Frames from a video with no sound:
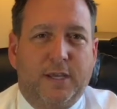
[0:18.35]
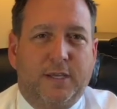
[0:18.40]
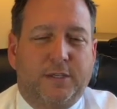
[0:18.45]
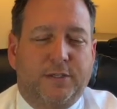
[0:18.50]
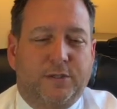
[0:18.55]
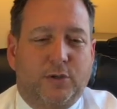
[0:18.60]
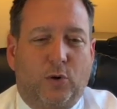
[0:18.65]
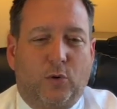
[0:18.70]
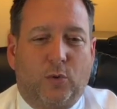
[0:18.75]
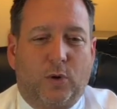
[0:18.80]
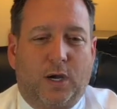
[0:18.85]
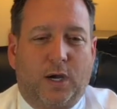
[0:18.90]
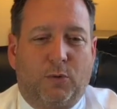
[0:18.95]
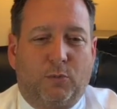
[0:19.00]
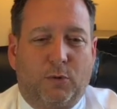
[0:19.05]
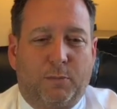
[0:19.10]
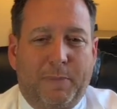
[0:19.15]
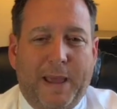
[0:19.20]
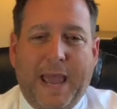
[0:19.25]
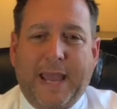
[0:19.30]
So
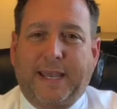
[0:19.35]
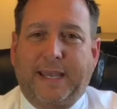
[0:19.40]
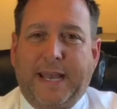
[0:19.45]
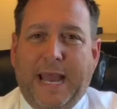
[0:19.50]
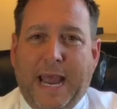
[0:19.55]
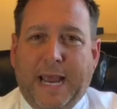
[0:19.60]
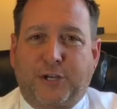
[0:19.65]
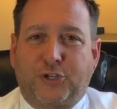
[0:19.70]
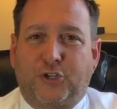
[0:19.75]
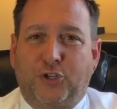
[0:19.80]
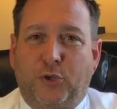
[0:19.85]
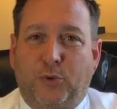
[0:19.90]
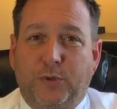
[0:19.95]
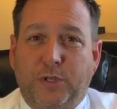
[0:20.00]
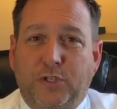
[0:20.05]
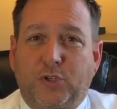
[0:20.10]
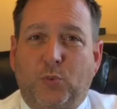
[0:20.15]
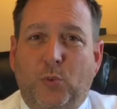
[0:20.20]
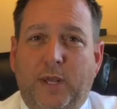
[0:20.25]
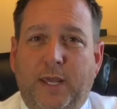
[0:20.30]
we're back in action though
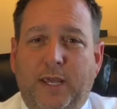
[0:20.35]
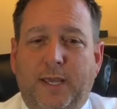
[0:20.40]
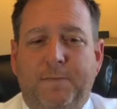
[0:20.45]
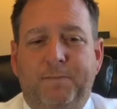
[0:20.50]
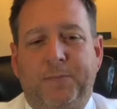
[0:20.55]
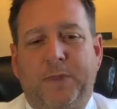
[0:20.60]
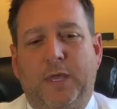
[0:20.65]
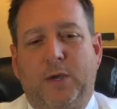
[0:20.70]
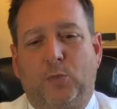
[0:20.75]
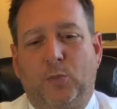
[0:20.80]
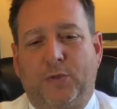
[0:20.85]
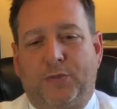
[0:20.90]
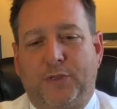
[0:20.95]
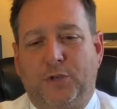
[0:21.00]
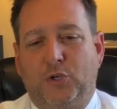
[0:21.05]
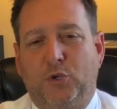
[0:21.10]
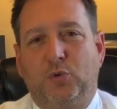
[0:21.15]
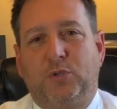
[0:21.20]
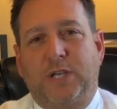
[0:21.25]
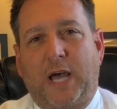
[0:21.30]
this week with a
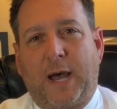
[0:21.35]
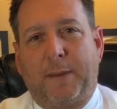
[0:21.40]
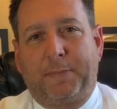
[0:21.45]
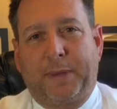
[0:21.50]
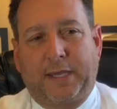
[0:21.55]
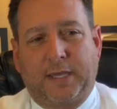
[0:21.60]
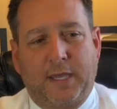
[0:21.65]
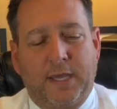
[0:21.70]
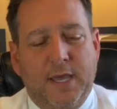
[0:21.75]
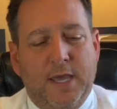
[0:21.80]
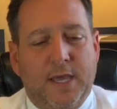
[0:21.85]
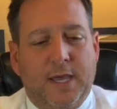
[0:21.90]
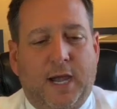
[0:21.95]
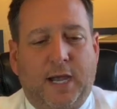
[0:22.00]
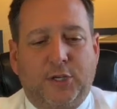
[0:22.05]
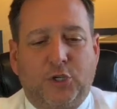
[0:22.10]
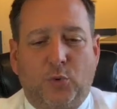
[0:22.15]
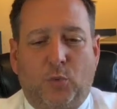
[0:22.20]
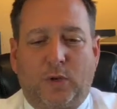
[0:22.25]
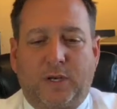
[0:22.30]
new topic.
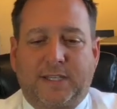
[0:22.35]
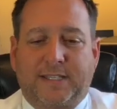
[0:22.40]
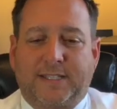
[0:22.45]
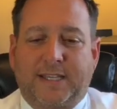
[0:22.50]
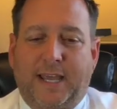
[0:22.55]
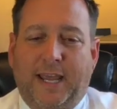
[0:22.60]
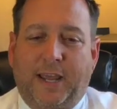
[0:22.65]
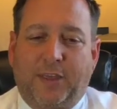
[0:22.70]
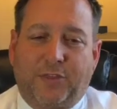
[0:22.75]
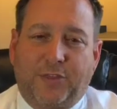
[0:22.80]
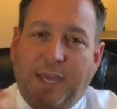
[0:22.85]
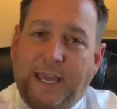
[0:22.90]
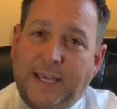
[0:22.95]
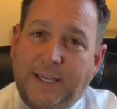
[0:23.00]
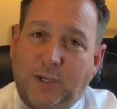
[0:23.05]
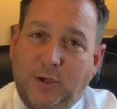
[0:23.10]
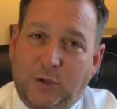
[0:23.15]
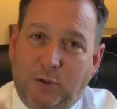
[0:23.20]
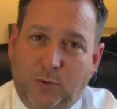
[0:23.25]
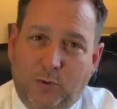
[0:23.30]
I do want to say
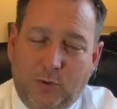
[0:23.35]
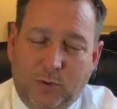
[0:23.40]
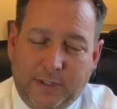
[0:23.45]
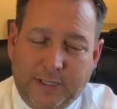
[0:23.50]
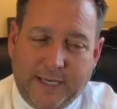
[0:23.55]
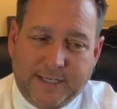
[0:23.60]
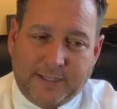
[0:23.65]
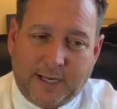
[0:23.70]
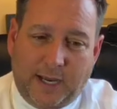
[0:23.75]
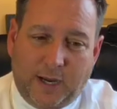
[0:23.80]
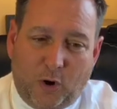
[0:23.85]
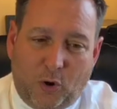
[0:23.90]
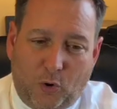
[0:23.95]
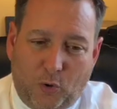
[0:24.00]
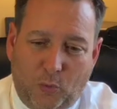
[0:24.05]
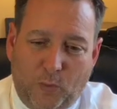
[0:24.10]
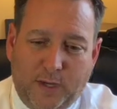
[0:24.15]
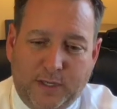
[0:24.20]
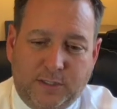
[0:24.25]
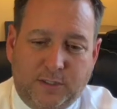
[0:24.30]
thank you, as I
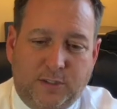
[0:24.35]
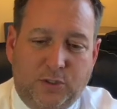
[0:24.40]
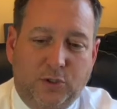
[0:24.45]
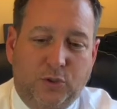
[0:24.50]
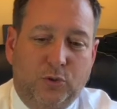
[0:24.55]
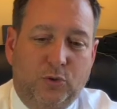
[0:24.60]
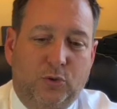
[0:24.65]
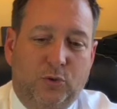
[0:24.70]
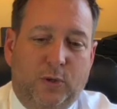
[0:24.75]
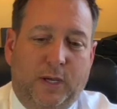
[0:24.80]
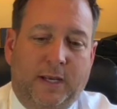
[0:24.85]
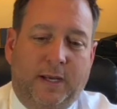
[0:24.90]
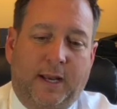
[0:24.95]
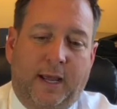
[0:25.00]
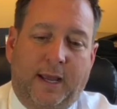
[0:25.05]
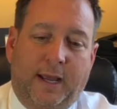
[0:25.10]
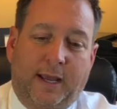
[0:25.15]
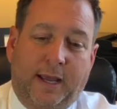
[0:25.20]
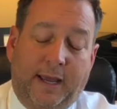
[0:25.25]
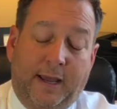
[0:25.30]
always do, and
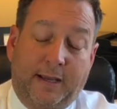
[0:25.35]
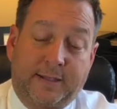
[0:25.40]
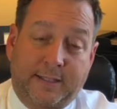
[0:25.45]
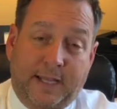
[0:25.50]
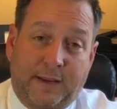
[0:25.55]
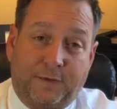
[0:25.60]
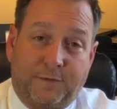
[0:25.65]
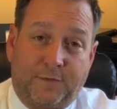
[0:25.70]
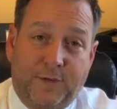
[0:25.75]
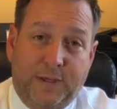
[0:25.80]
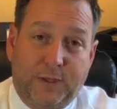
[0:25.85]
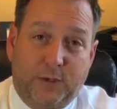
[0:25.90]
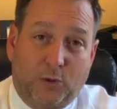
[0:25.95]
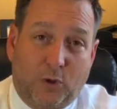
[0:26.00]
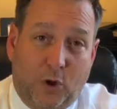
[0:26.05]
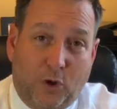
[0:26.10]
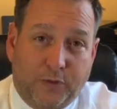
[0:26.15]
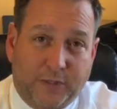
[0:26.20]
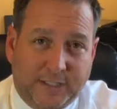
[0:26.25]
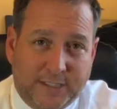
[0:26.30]
as I feel
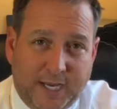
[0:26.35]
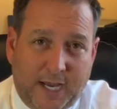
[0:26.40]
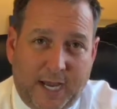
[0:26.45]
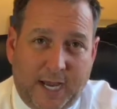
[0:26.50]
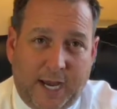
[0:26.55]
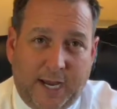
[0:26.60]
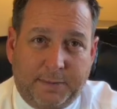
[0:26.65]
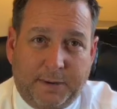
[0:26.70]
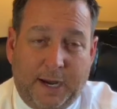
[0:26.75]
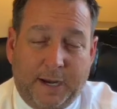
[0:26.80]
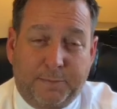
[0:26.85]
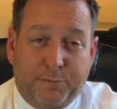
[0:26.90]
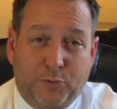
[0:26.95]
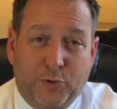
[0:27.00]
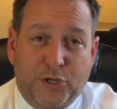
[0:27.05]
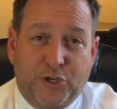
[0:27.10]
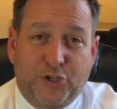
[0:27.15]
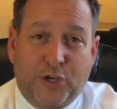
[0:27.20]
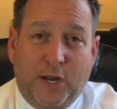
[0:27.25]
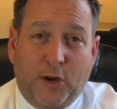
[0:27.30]
all the time. I
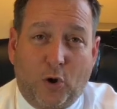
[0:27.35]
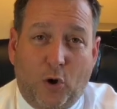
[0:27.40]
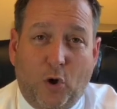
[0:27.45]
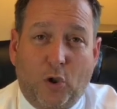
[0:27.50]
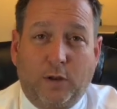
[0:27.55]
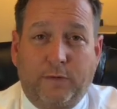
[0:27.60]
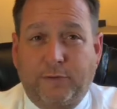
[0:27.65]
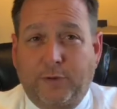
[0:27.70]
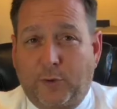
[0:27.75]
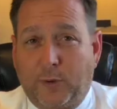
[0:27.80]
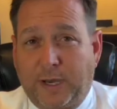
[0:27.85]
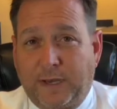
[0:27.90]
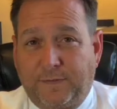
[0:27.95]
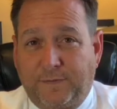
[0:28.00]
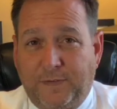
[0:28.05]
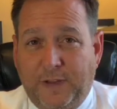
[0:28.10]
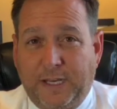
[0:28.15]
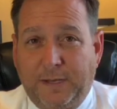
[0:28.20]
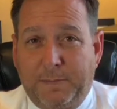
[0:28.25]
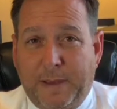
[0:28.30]
appreciate all of the great
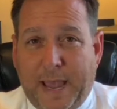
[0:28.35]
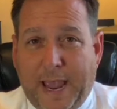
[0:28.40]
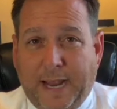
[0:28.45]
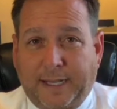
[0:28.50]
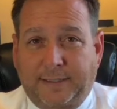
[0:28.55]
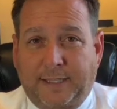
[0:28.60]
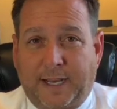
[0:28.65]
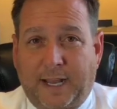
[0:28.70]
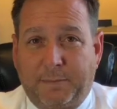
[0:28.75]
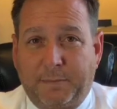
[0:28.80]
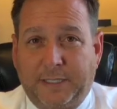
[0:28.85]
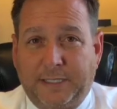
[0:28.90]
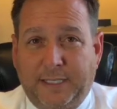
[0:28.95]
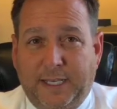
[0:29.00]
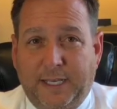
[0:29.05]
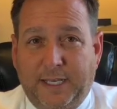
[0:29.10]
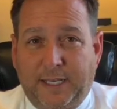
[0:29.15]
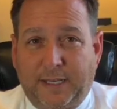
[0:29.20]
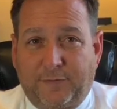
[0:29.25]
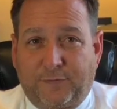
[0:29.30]
feedback that I've been
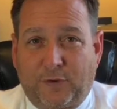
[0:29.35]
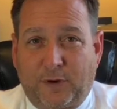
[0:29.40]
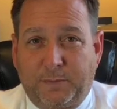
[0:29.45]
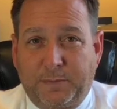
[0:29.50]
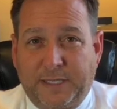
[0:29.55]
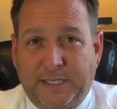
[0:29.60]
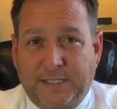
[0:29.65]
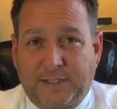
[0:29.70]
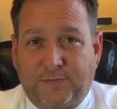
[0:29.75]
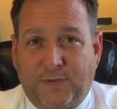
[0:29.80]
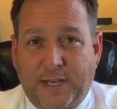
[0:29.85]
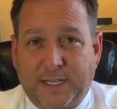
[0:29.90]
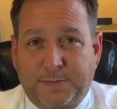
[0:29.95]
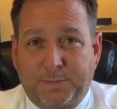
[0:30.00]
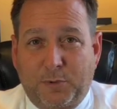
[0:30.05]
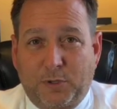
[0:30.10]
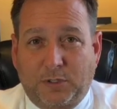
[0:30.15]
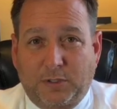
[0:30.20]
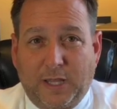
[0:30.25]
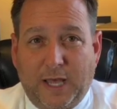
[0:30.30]
getting from these
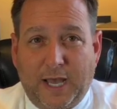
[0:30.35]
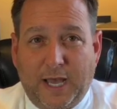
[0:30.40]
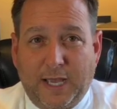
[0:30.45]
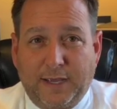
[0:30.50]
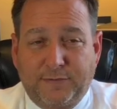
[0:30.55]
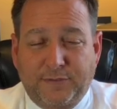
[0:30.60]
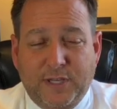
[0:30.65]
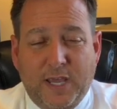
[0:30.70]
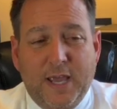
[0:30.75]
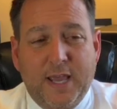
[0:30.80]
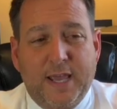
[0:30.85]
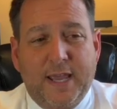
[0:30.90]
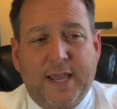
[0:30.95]
Facebook Lives